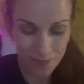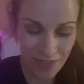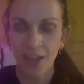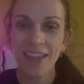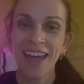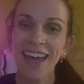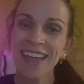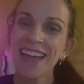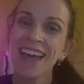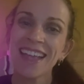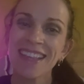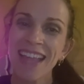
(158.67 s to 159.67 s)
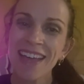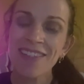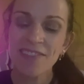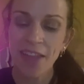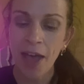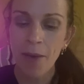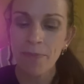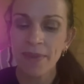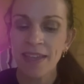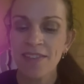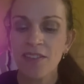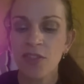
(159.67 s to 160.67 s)
Okay, next up
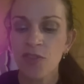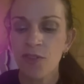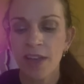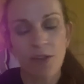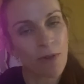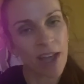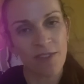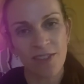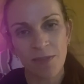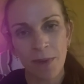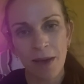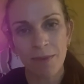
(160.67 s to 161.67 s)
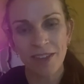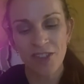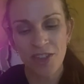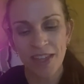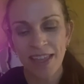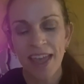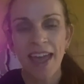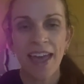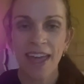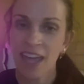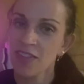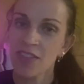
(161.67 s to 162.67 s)
is Three Ravens Publishing,
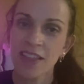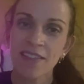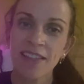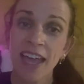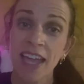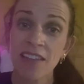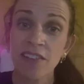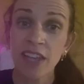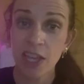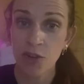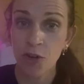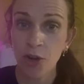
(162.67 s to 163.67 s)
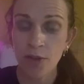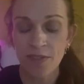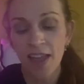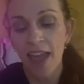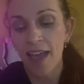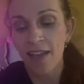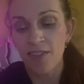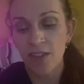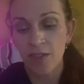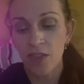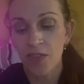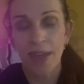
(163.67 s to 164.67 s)
Heathens and Heroes.
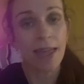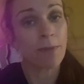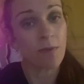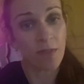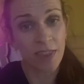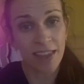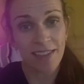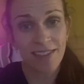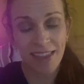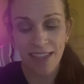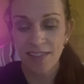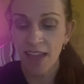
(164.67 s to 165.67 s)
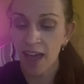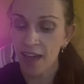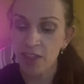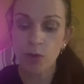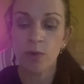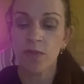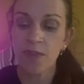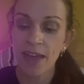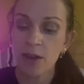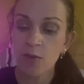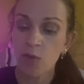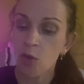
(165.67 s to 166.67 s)
So the theme for this is, are you a
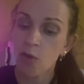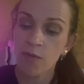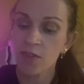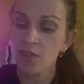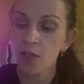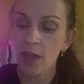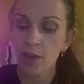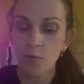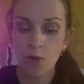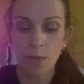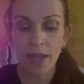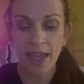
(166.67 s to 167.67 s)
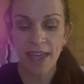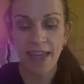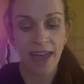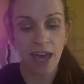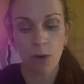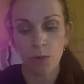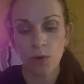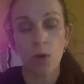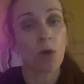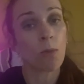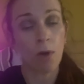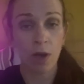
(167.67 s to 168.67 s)
fan of authors like Robert E. Howard
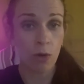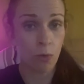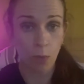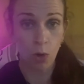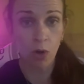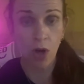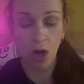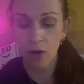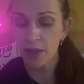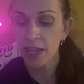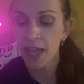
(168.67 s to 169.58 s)
or Michael Moorcock?